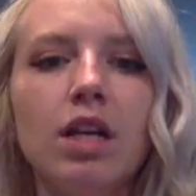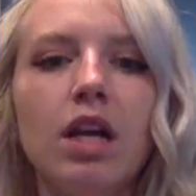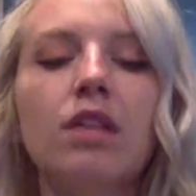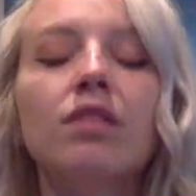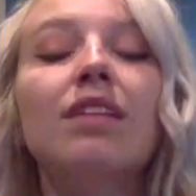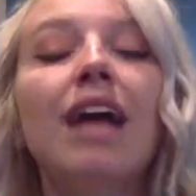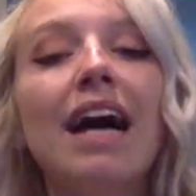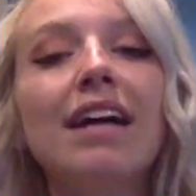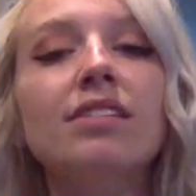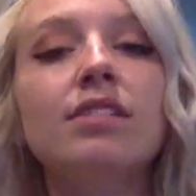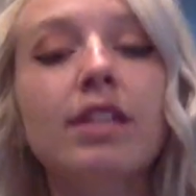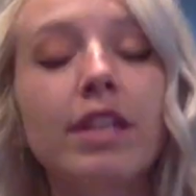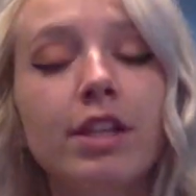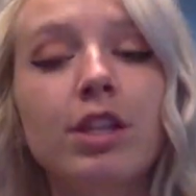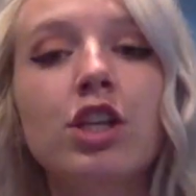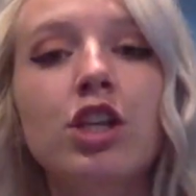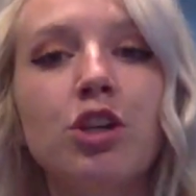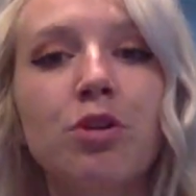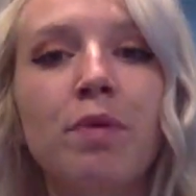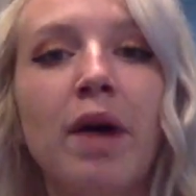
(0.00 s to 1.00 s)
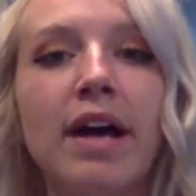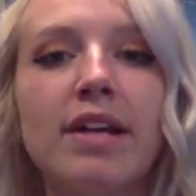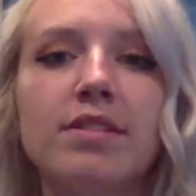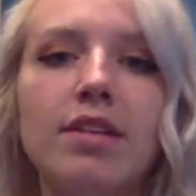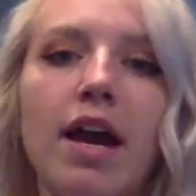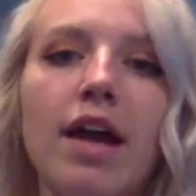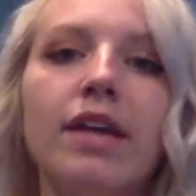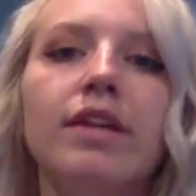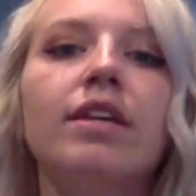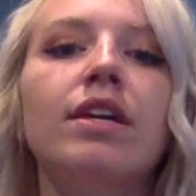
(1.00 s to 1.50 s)
Lastly, in the US,
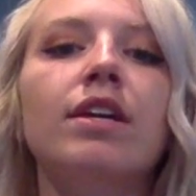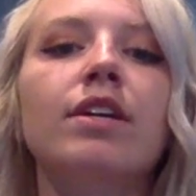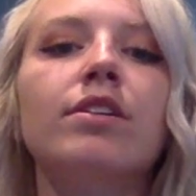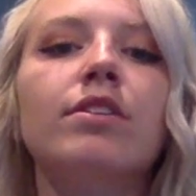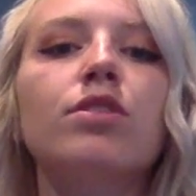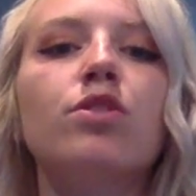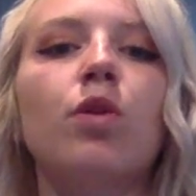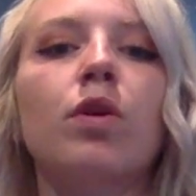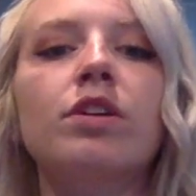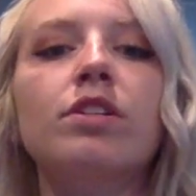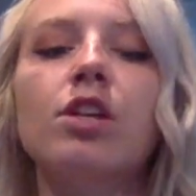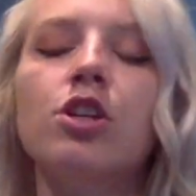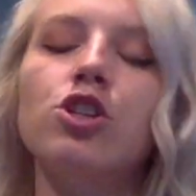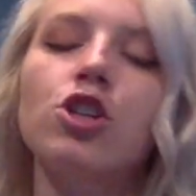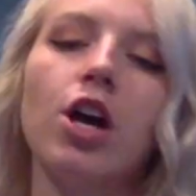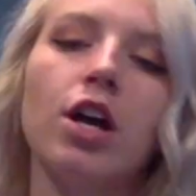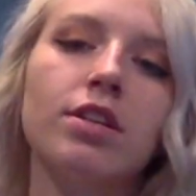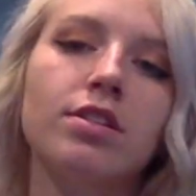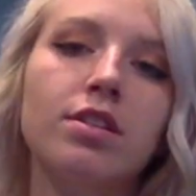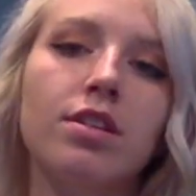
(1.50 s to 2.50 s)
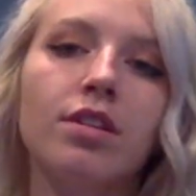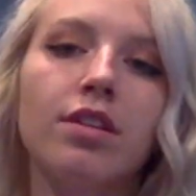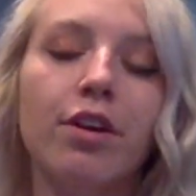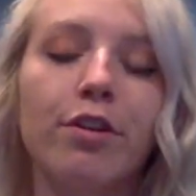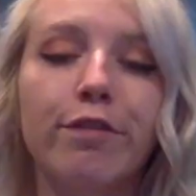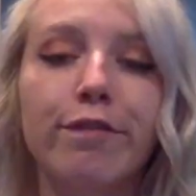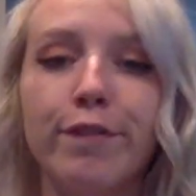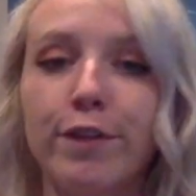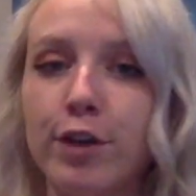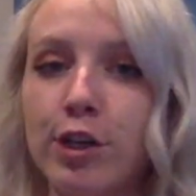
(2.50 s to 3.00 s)
IKEA stores adjust their
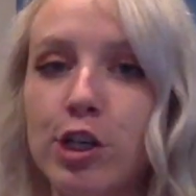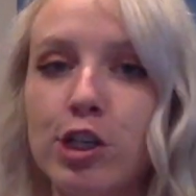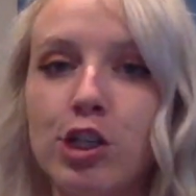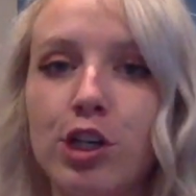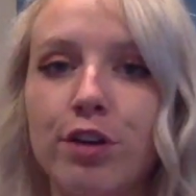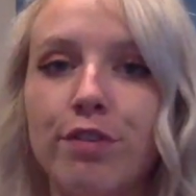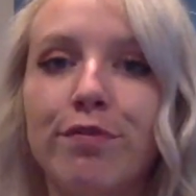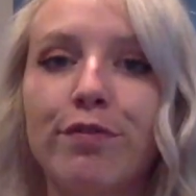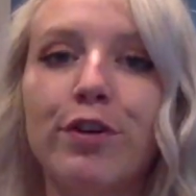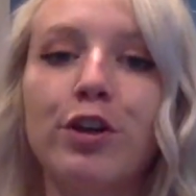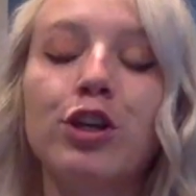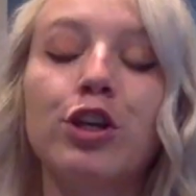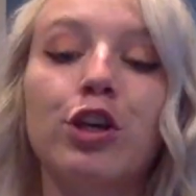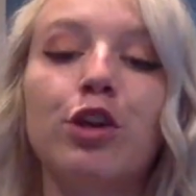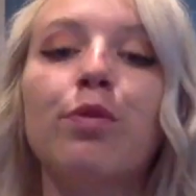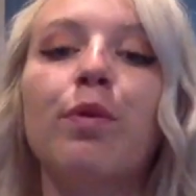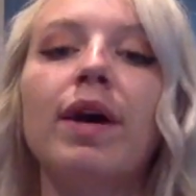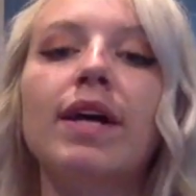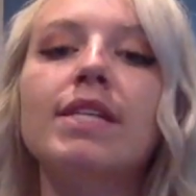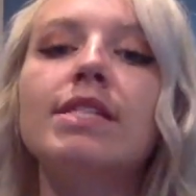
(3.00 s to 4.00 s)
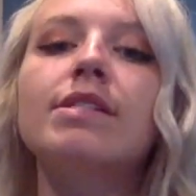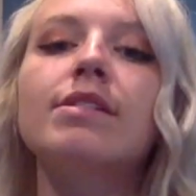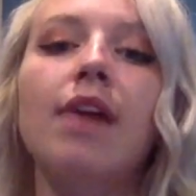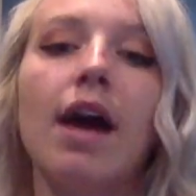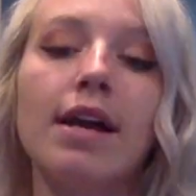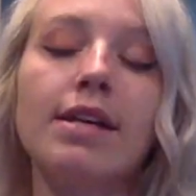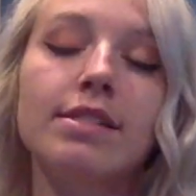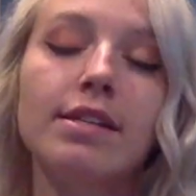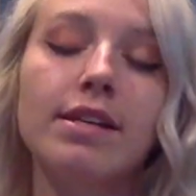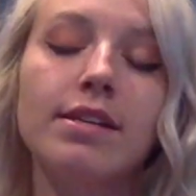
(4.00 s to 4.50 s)
furniture for US
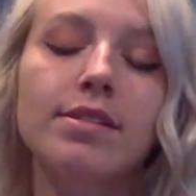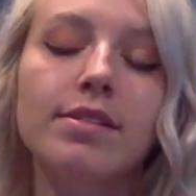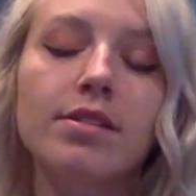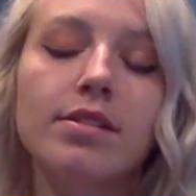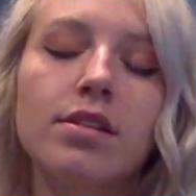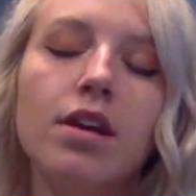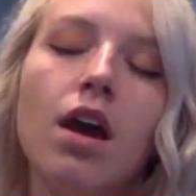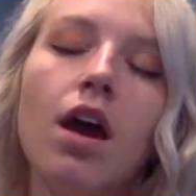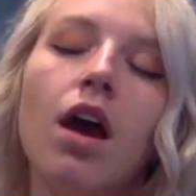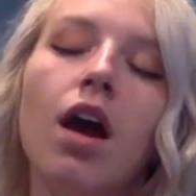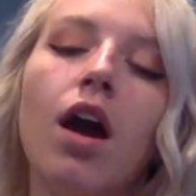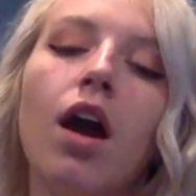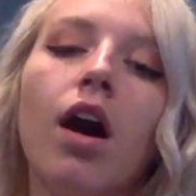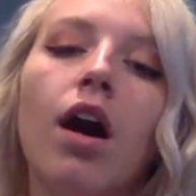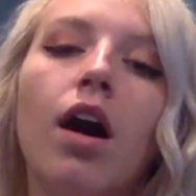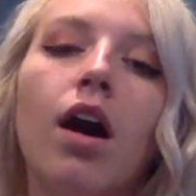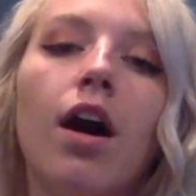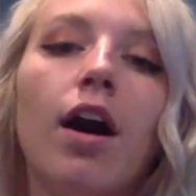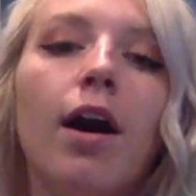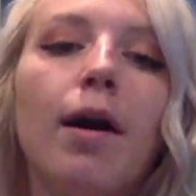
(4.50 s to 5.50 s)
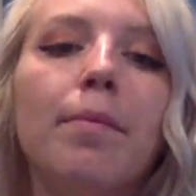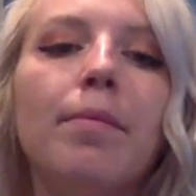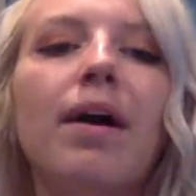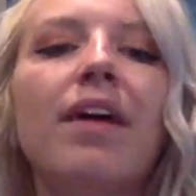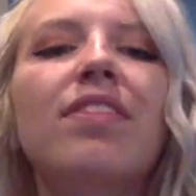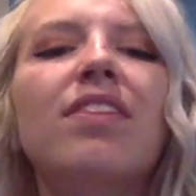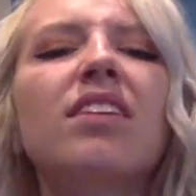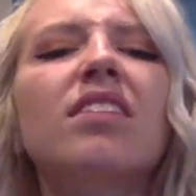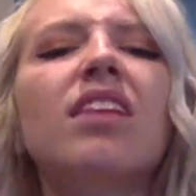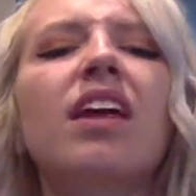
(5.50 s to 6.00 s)
sizes. I
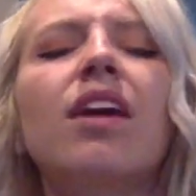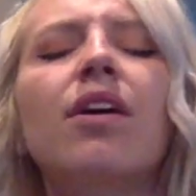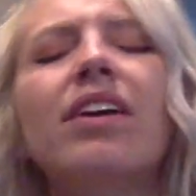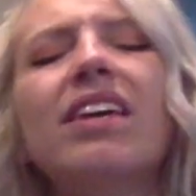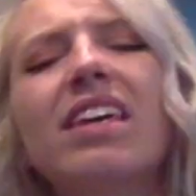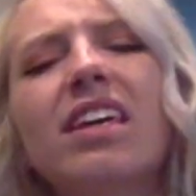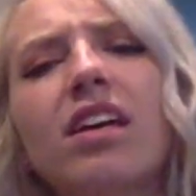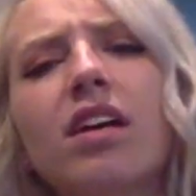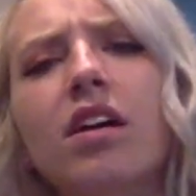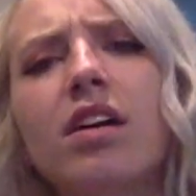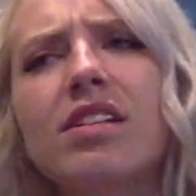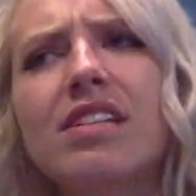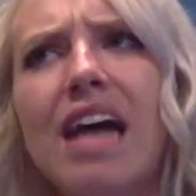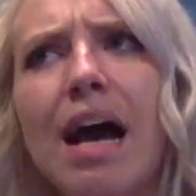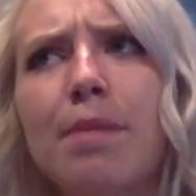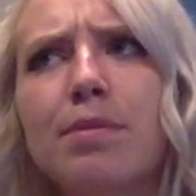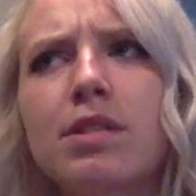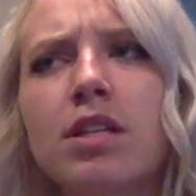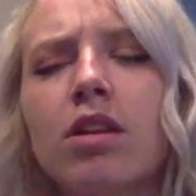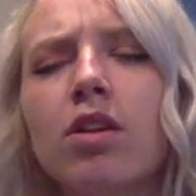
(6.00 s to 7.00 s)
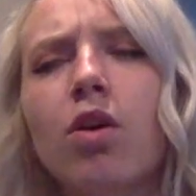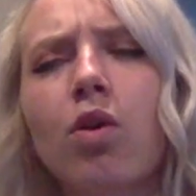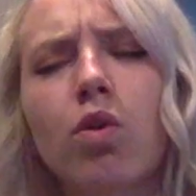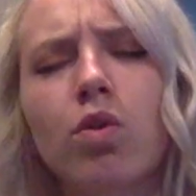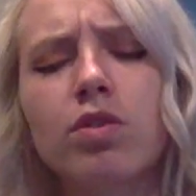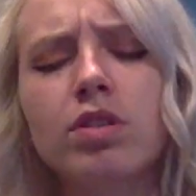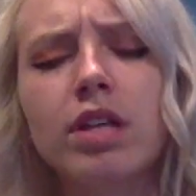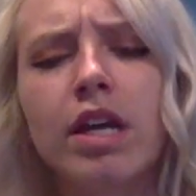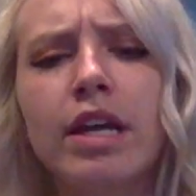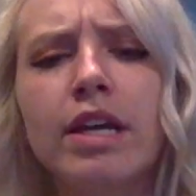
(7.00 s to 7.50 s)
think that IKEA adapts to local
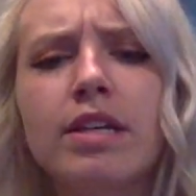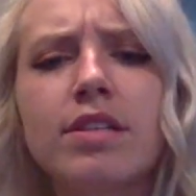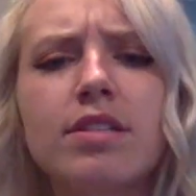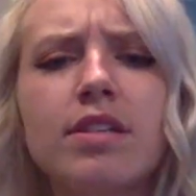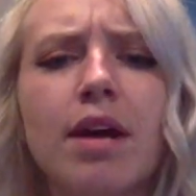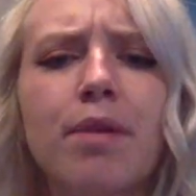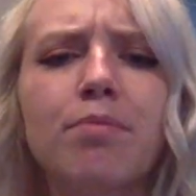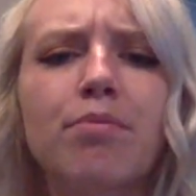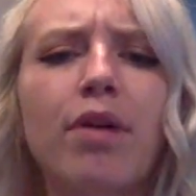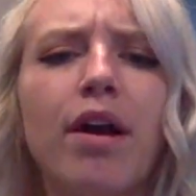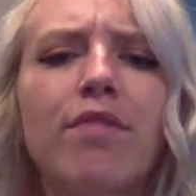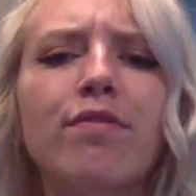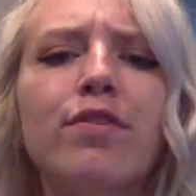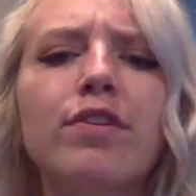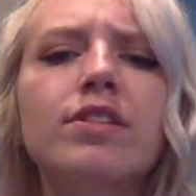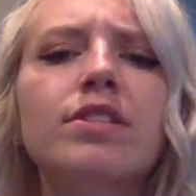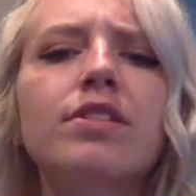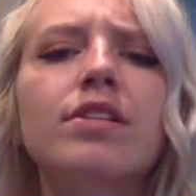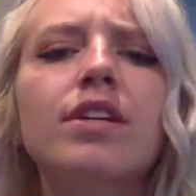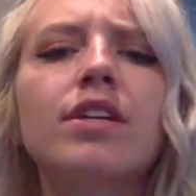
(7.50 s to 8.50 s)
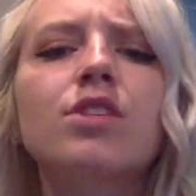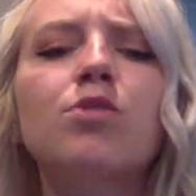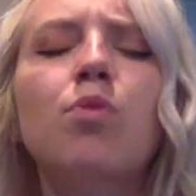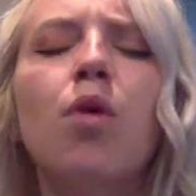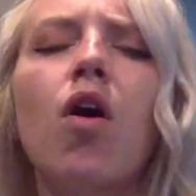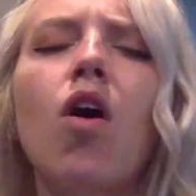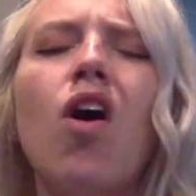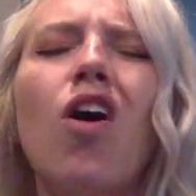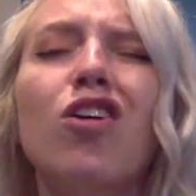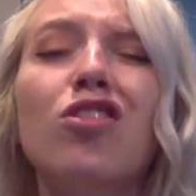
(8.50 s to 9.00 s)
tastes and preferences
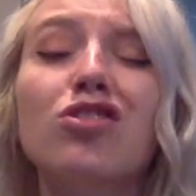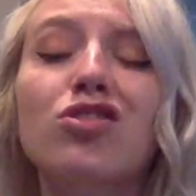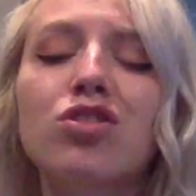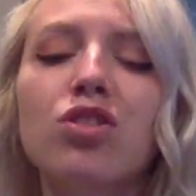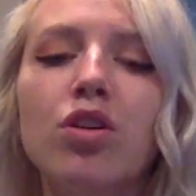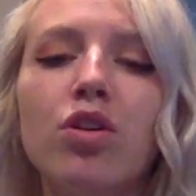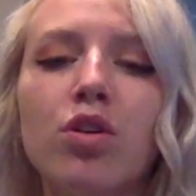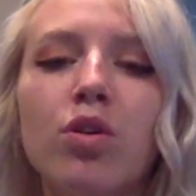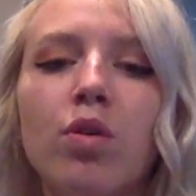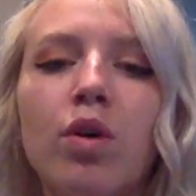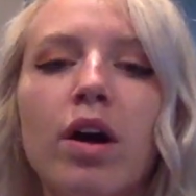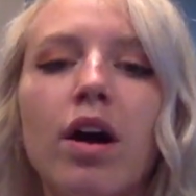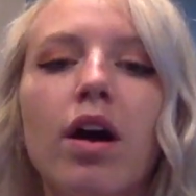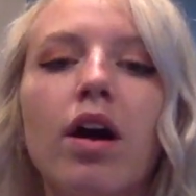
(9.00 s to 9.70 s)
while also